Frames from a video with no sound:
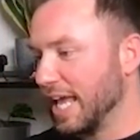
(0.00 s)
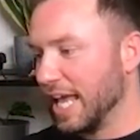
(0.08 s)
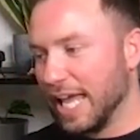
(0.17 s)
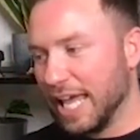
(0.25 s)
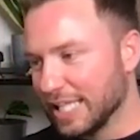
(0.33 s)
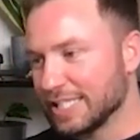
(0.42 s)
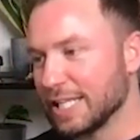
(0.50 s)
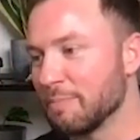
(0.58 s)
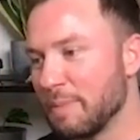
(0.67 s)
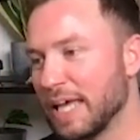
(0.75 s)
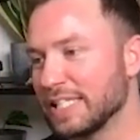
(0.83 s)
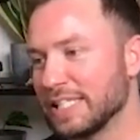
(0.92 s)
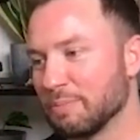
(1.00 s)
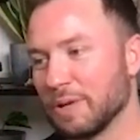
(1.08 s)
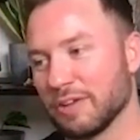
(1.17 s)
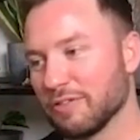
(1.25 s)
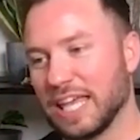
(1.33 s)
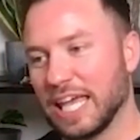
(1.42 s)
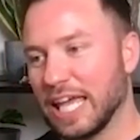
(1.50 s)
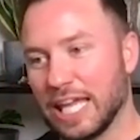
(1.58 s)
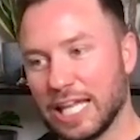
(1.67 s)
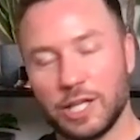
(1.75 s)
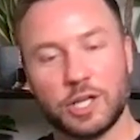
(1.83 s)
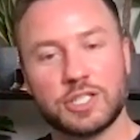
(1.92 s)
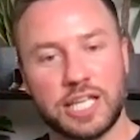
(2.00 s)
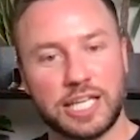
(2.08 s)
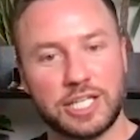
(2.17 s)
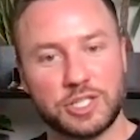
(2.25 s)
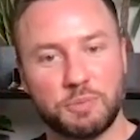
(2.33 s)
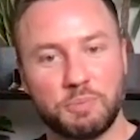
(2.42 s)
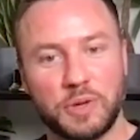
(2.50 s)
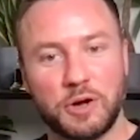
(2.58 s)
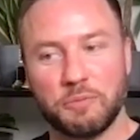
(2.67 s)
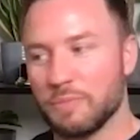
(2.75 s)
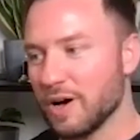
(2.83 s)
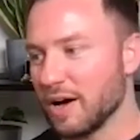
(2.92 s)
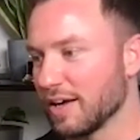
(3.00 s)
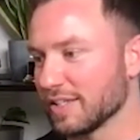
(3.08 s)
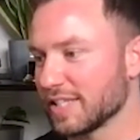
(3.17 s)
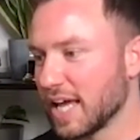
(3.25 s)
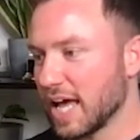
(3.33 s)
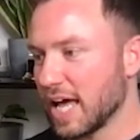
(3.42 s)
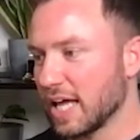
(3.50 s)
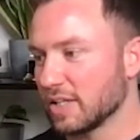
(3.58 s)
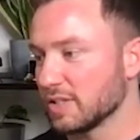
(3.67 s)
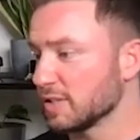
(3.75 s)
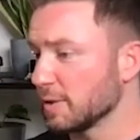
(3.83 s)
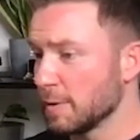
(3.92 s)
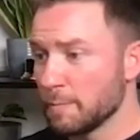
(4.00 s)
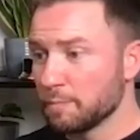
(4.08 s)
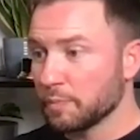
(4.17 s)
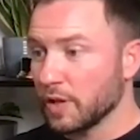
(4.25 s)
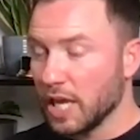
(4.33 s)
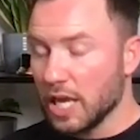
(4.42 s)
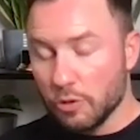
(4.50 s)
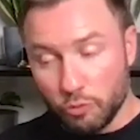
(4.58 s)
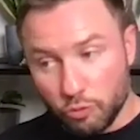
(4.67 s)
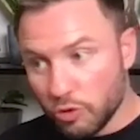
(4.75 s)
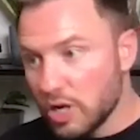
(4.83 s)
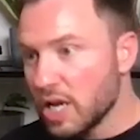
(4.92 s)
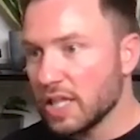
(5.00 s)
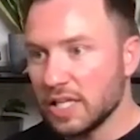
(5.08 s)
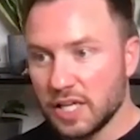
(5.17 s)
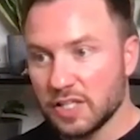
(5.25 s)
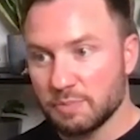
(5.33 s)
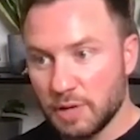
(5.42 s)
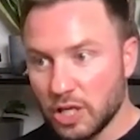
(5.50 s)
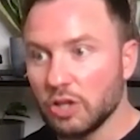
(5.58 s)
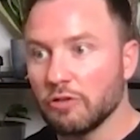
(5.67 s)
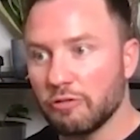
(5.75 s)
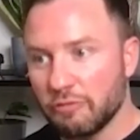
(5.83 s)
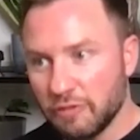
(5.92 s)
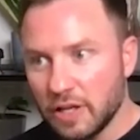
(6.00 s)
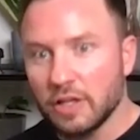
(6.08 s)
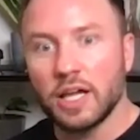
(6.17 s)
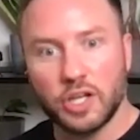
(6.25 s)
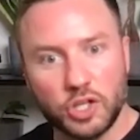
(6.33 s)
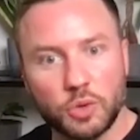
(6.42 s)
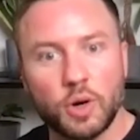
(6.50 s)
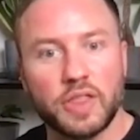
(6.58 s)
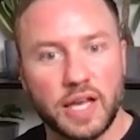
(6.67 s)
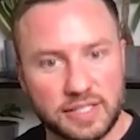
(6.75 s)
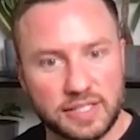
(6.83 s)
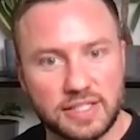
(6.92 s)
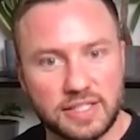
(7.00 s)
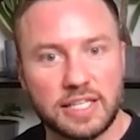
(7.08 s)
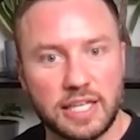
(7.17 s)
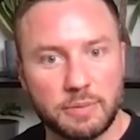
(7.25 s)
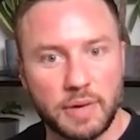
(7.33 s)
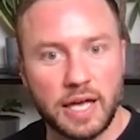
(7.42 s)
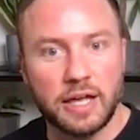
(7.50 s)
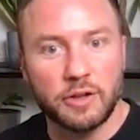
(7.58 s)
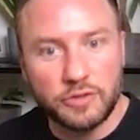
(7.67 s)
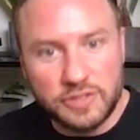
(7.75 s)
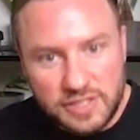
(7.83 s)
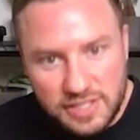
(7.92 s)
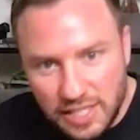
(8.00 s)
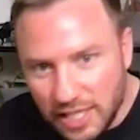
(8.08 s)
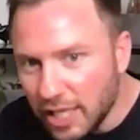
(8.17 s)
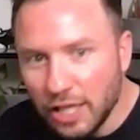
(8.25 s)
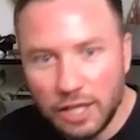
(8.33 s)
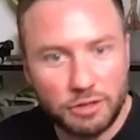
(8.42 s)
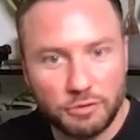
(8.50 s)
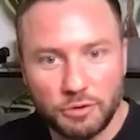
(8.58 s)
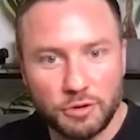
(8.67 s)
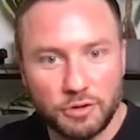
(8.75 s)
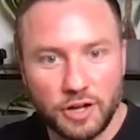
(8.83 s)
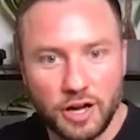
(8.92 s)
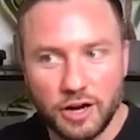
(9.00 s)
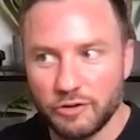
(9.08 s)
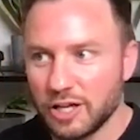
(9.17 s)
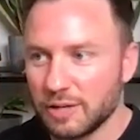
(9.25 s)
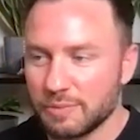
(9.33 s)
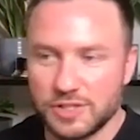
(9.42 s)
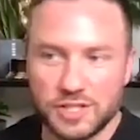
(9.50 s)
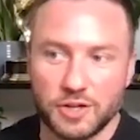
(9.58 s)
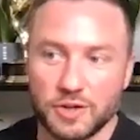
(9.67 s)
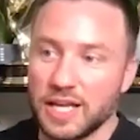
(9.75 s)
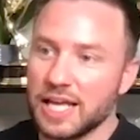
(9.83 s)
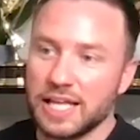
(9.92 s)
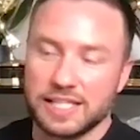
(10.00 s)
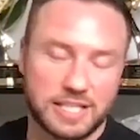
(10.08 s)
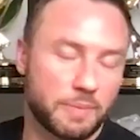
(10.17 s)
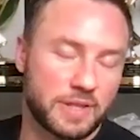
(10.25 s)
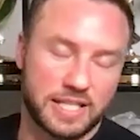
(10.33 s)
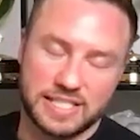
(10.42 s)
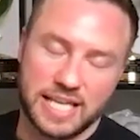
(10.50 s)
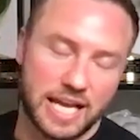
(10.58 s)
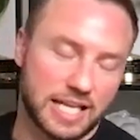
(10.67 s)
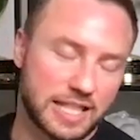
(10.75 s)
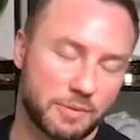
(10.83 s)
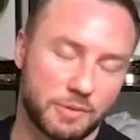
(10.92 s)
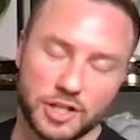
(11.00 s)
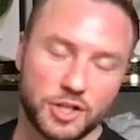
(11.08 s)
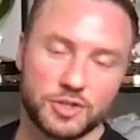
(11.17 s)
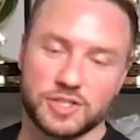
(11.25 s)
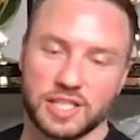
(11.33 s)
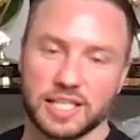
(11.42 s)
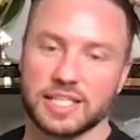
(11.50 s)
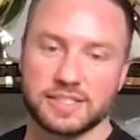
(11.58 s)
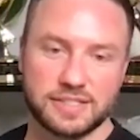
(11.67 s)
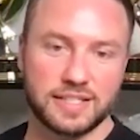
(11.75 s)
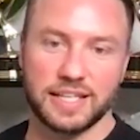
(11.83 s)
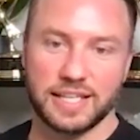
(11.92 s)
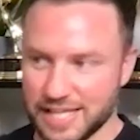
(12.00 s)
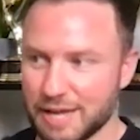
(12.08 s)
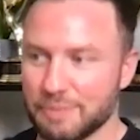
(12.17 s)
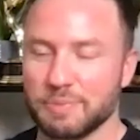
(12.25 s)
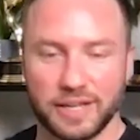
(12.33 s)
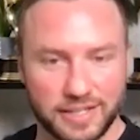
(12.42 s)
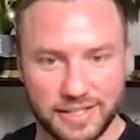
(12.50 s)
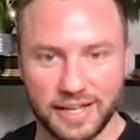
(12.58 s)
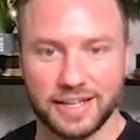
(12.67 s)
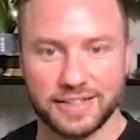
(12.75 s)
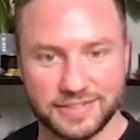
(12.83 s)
it is an amazing bit of kit. It looks like it should be on Mars. And it really does make you feel like you are that sneaky male sneaking through the harem. And so some of the tech that we're using is epic. Yeah.